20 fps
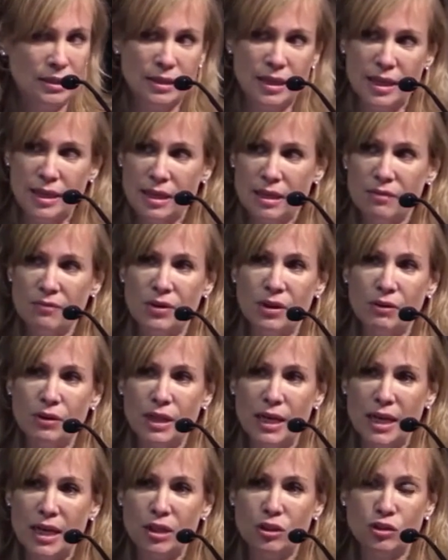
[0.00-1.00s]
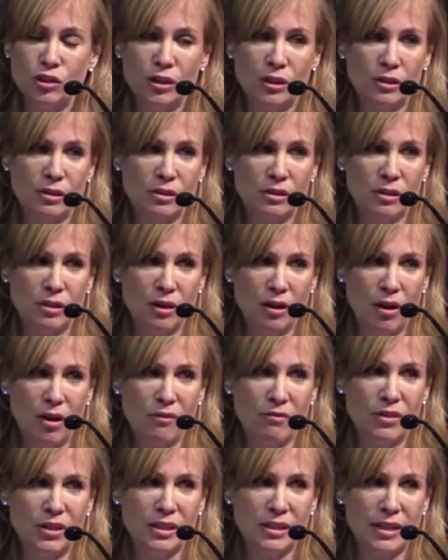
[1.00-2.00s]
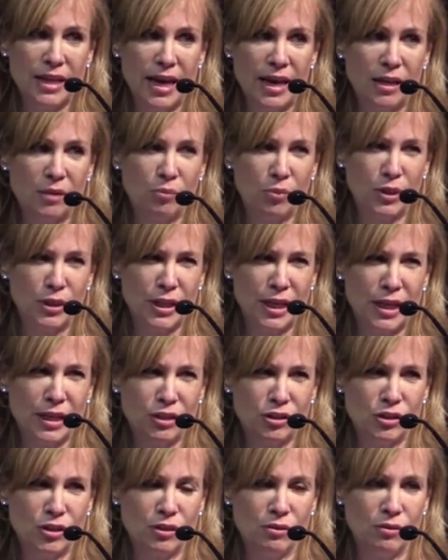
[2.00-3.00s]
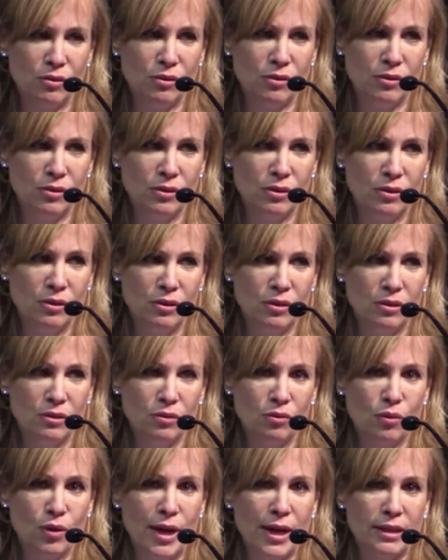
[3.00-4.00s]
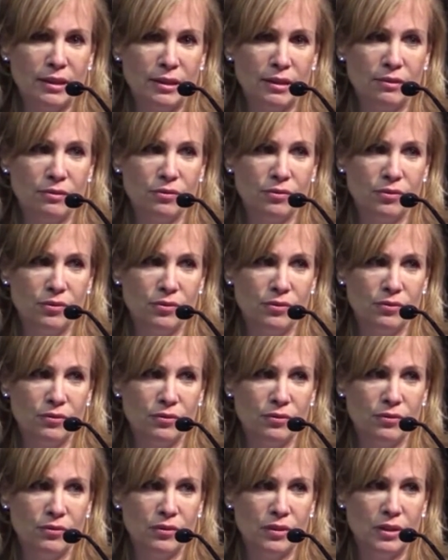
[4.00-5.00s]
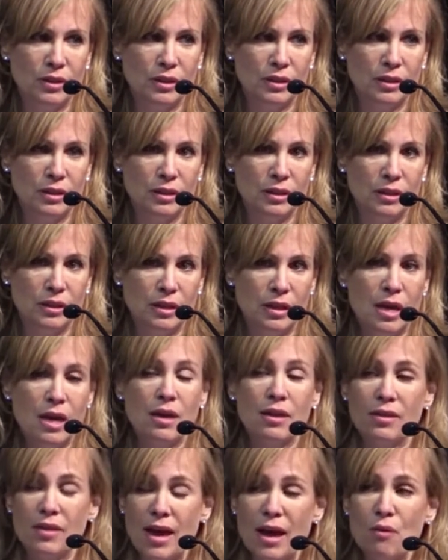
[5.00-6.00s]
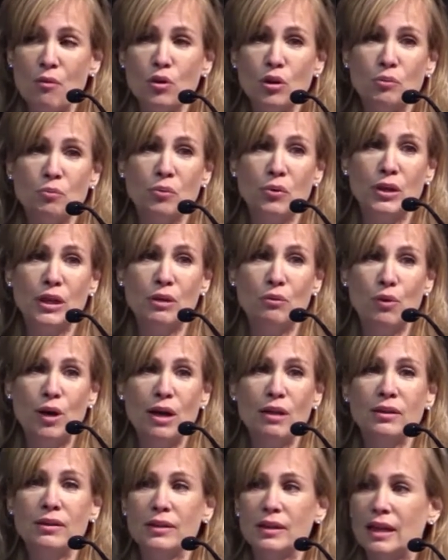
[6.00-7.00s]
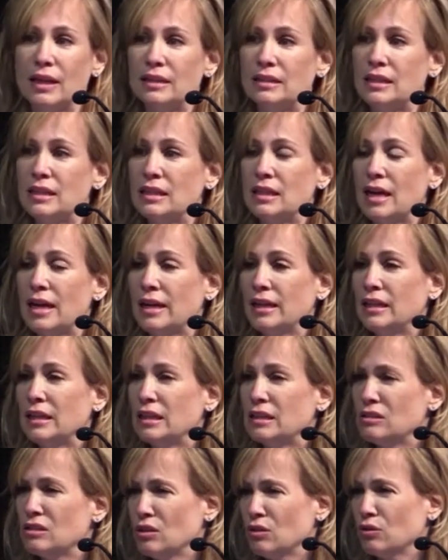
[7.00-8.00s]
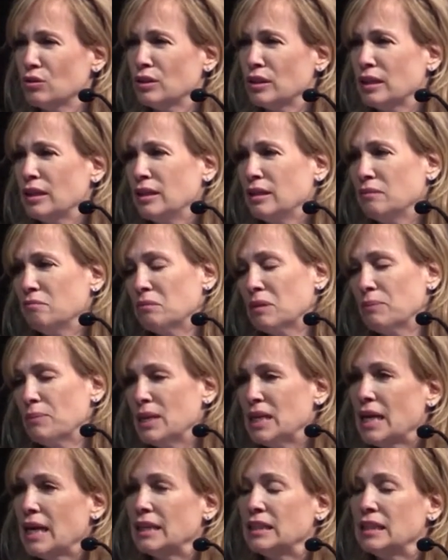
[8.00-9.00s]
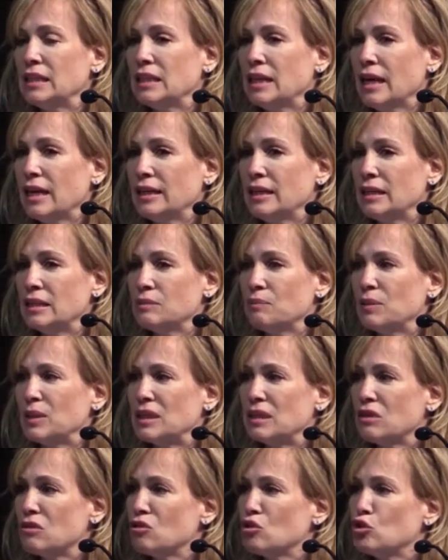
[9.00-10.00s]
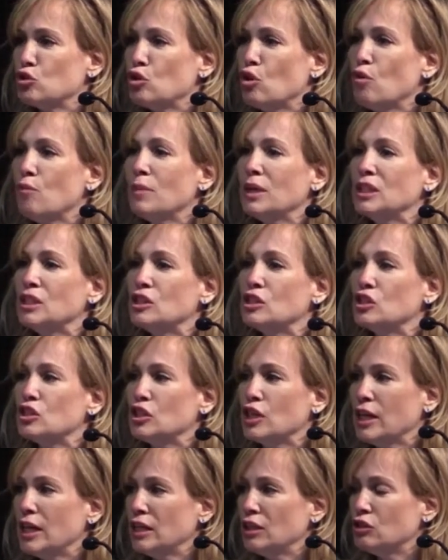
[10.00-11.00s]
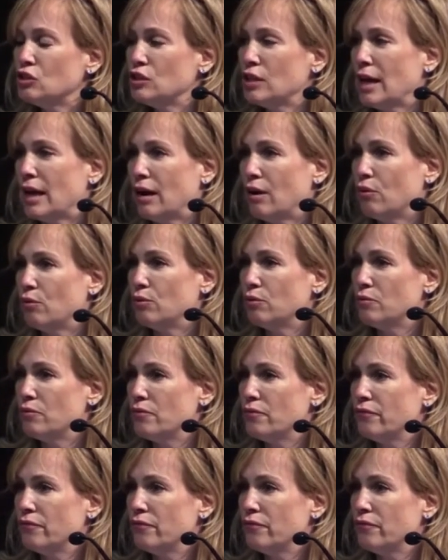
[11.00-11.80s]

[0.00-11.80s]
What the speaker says: taking variations of this data protection directive. That worked pretty well in the 1990s, the mid-1990s, but so much has changed now,